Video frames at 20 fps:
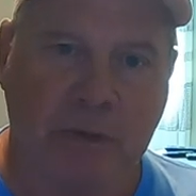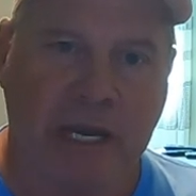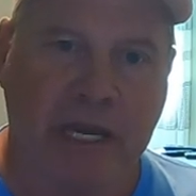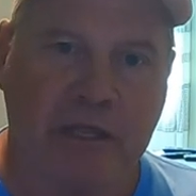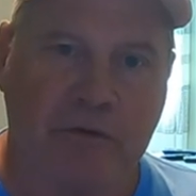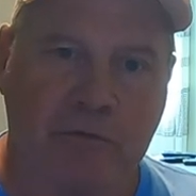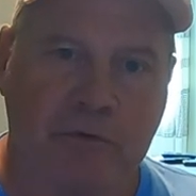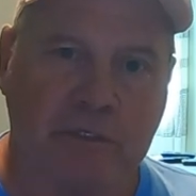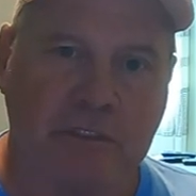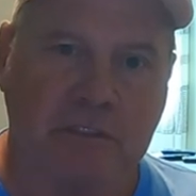
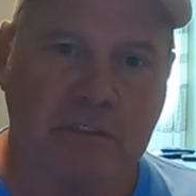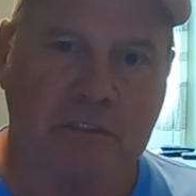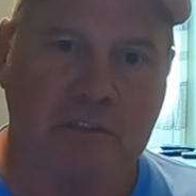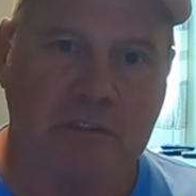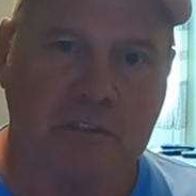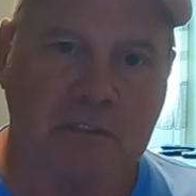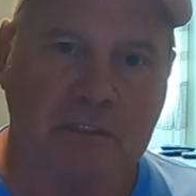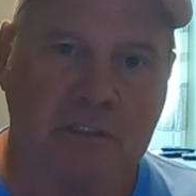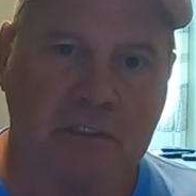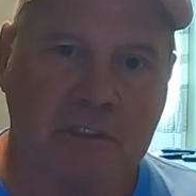batteries
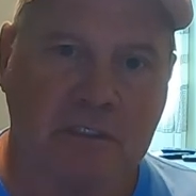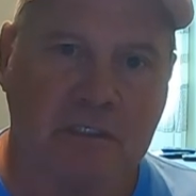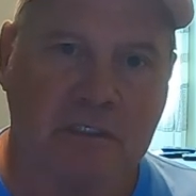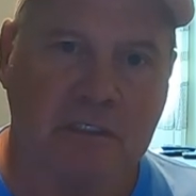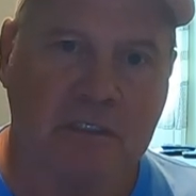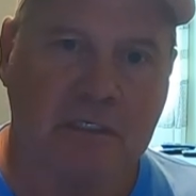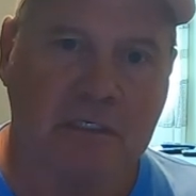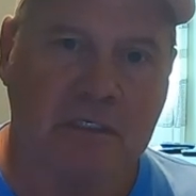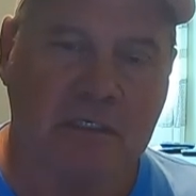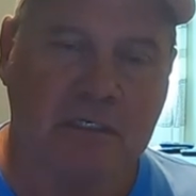
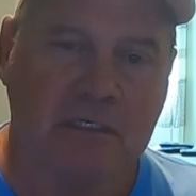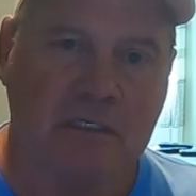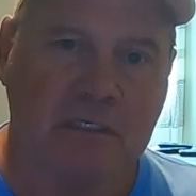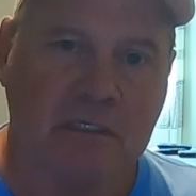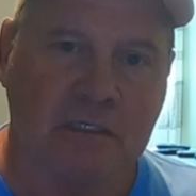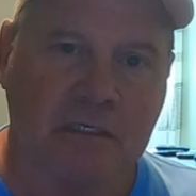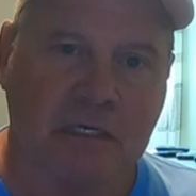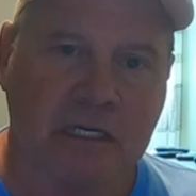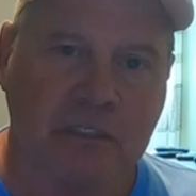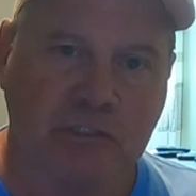
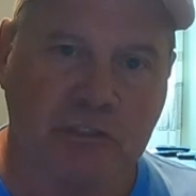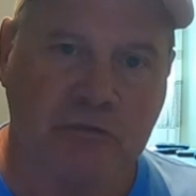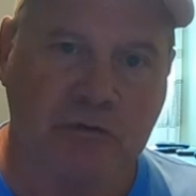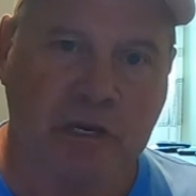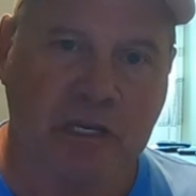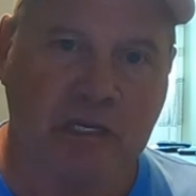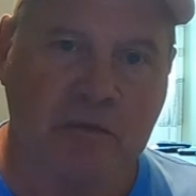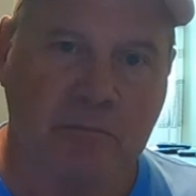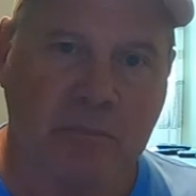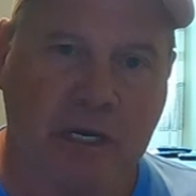uh, as your
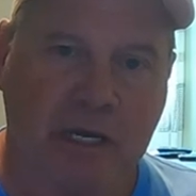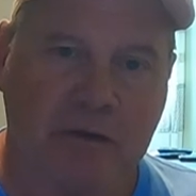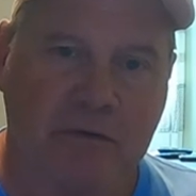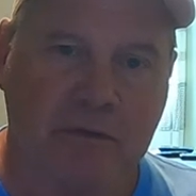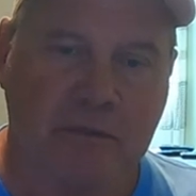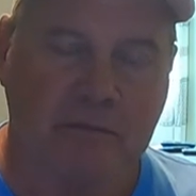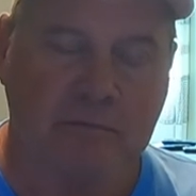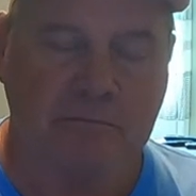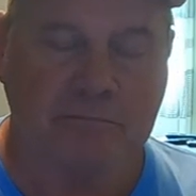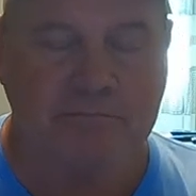cranking battery.